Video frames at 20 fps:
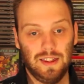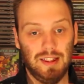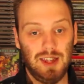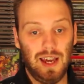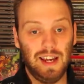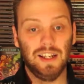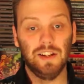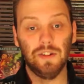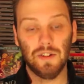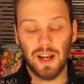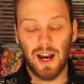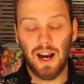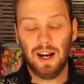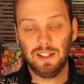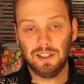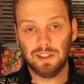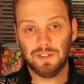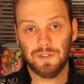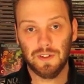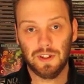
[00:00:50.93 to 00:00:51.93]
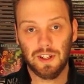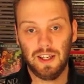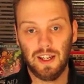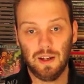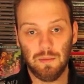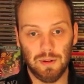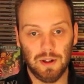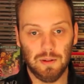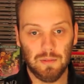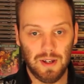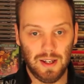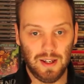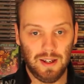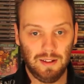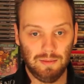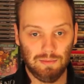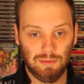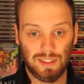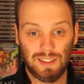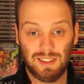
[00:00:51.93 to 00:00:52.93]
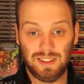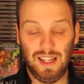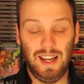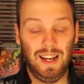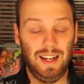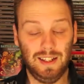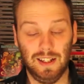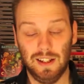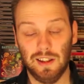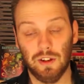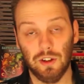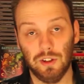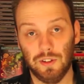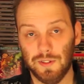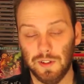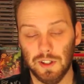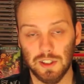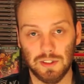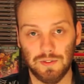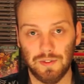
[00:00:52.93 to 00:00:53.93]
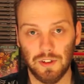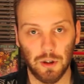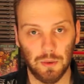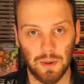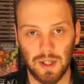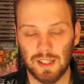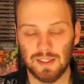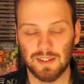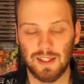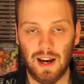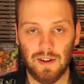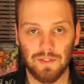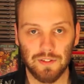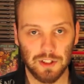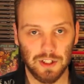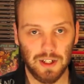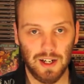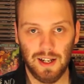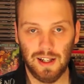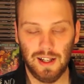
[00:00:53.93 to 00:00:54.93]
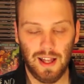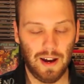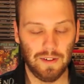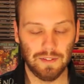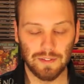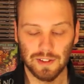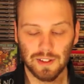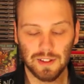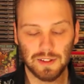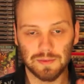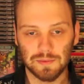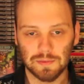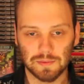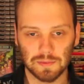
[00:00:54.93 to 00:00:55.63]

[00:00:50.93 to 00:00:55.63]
thank you guys for keeping me sane in those first few weeks after I left.